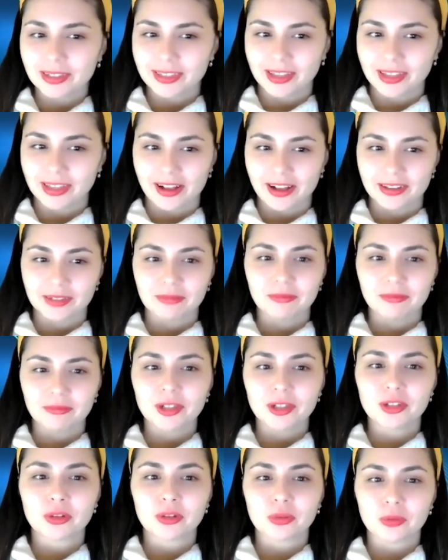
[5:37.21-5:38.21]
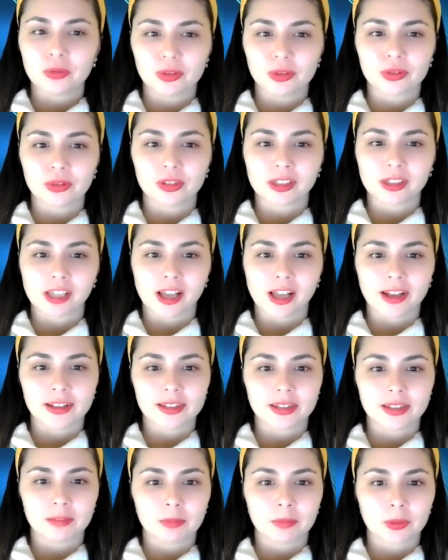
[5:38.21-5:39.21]
to ask what tools should clients
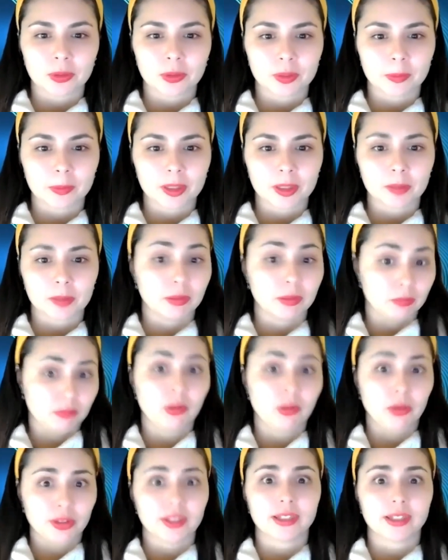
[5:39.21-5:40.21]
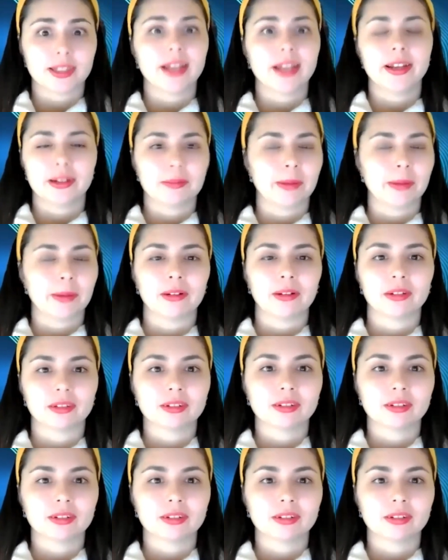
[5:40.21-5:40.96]
and prospects be most excited about?